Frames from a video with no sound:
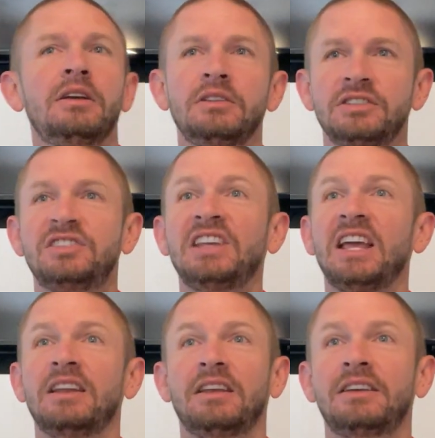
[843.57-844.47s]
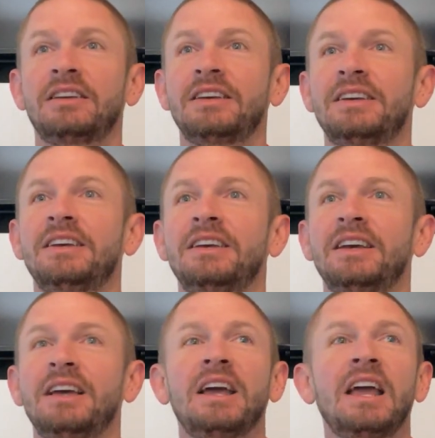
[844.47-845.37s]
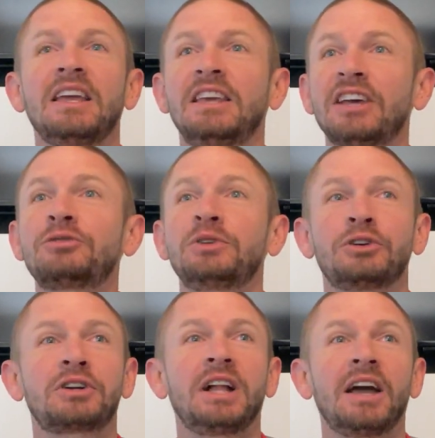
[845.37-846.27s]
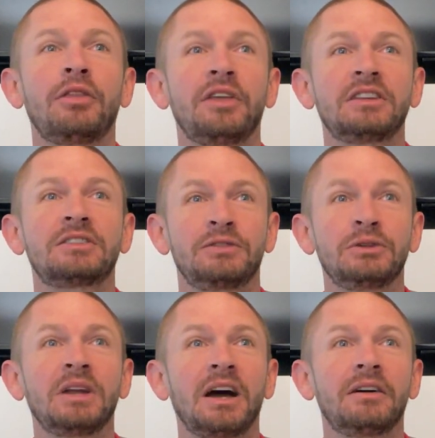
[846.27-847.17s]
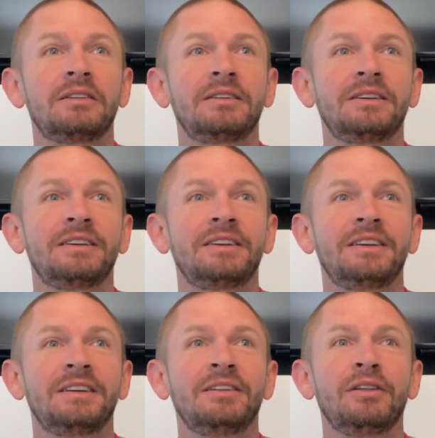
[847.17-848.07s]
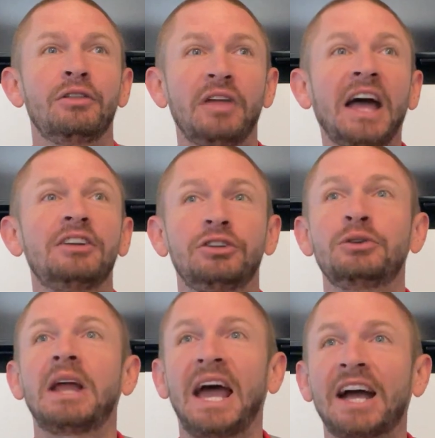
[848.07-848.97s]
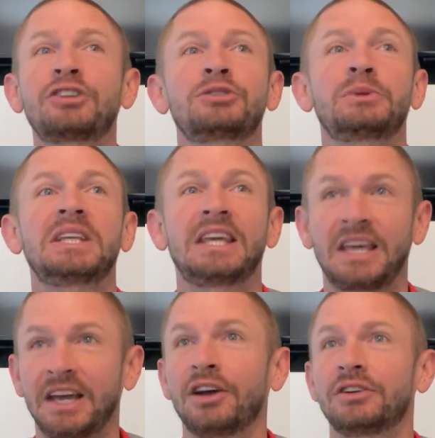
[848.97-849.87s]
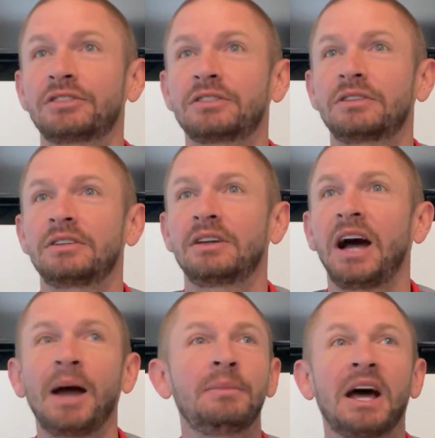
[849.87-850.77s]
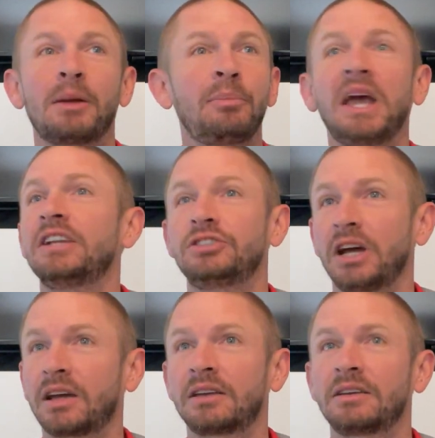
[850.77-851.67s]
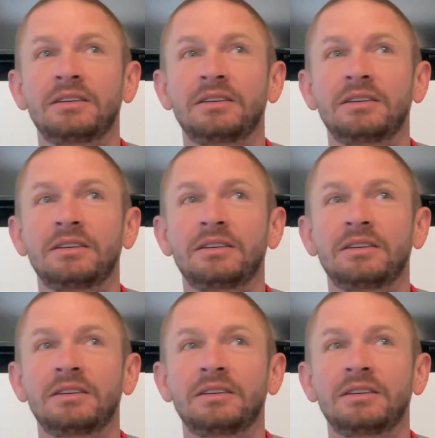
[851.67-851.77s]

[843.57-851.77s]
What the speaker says: Send. Guess what your client thinks of you now? That dude actually cares. I'm not a paycheck.